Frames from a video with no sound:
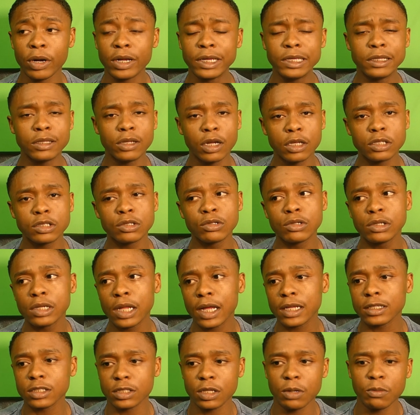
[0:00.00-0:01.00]
But he does look
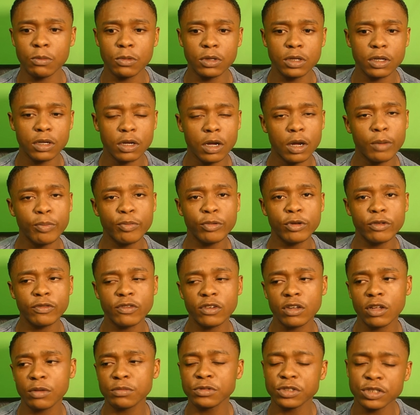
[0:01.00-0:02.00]
like someone a couple
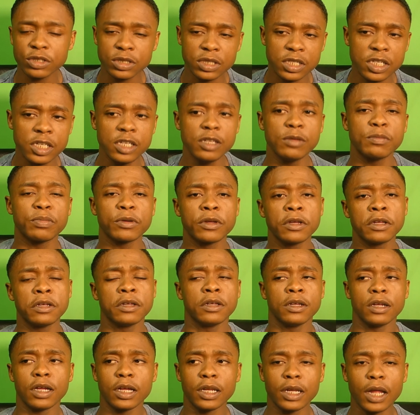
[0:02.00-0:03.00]
of clubs should keep
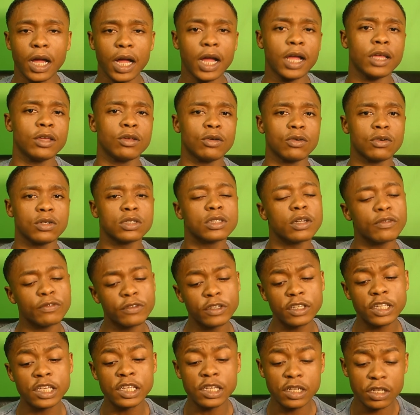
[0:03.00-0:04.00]
an eye on, because I
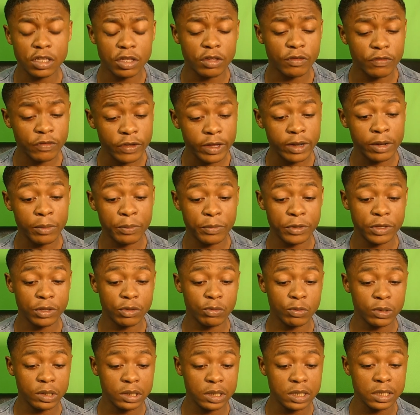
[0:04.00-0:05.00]
think he can develop
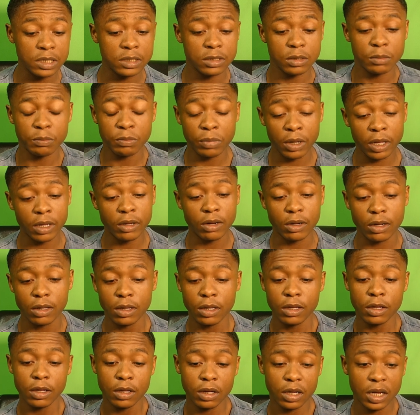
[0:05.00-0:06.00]
into a decent player.
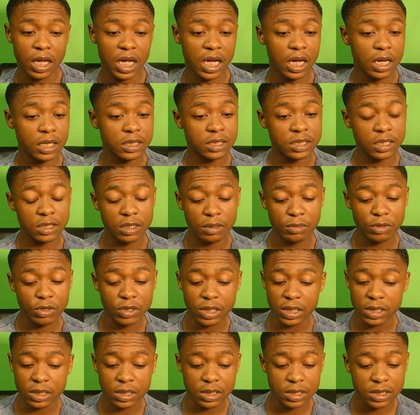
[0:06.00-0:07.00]
Like I said, I'm
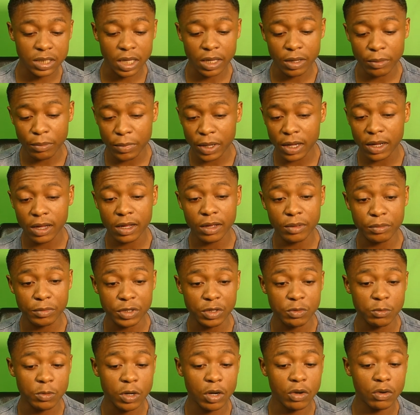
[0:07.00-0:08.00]
not here to say a man can
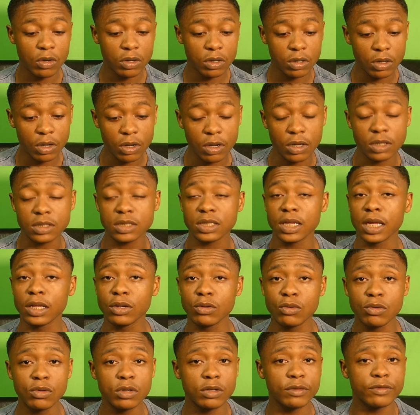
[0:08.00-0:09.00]
be world class
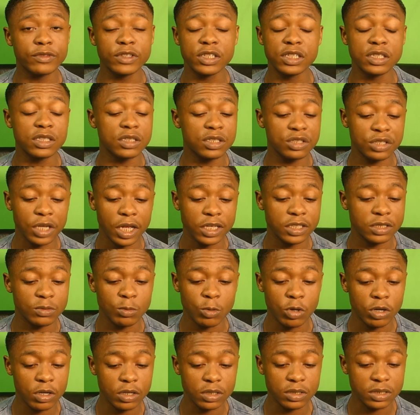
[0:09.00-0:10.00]
and all of these jazz
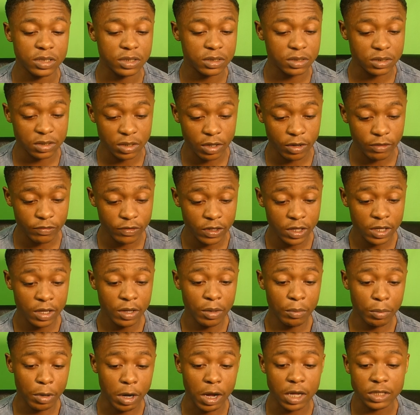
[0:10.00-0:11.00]
words and stuff,
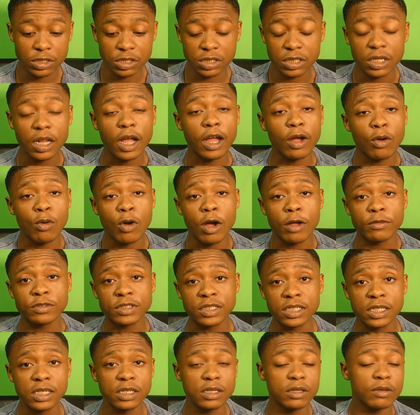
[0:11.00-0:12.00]
but I just like what I've
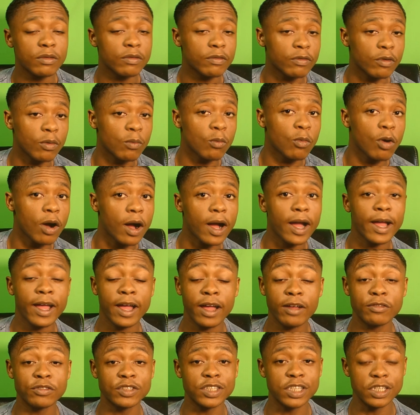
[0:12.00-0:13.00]
seen from what I
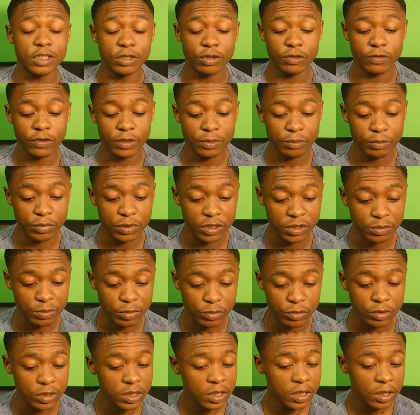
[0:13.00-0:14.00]
have seen of him,
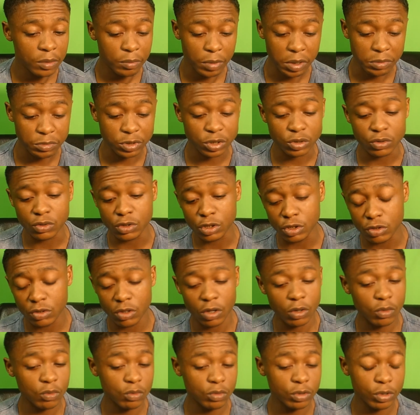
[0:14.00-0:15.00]
people. But I'm sure you
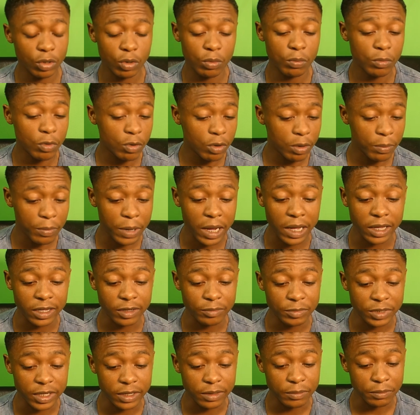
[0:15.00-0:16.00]
lot all know more about
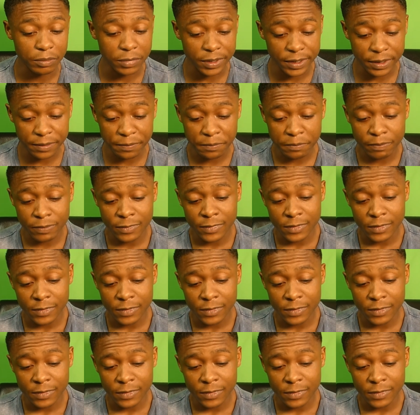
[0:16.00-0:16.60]
him than me.